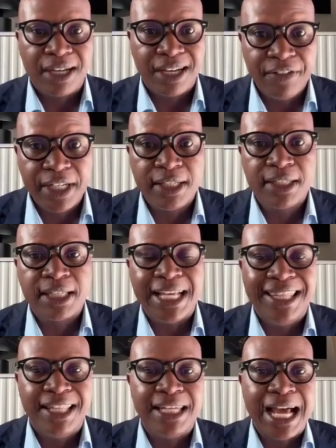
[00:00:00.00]
governance,
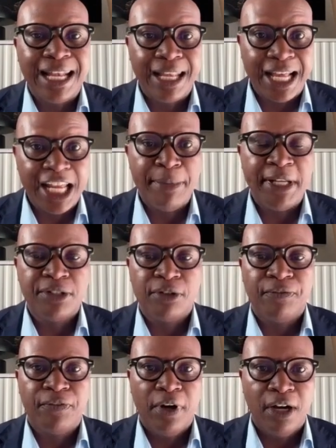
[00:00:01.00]
and then alignment
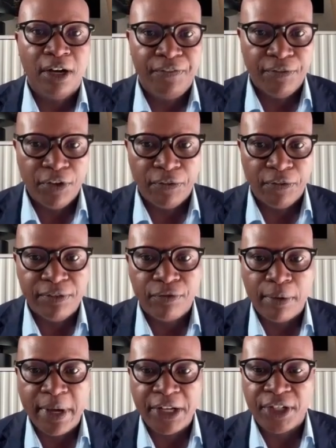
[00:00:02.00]
of
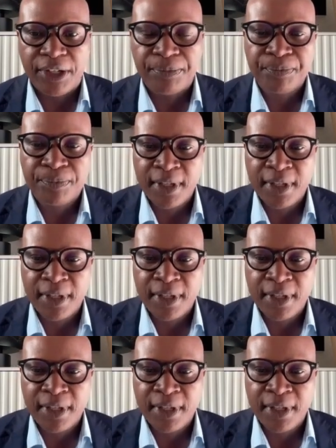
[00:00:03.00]
information.